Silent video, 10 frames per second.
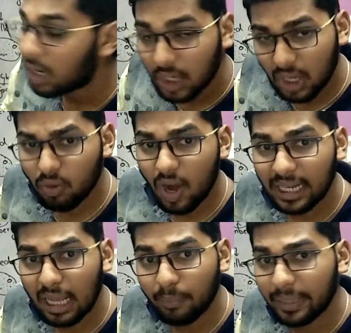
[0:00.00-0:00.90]
Now
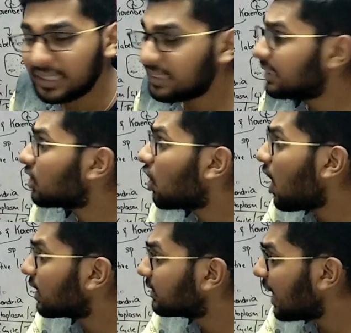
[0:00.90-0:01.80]
what happens? This
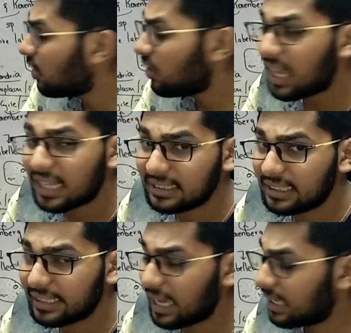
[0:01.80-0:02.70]

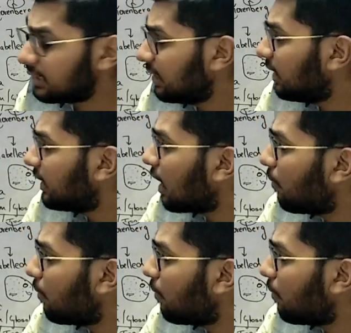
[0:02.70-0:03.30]
oxaloacetic acid, it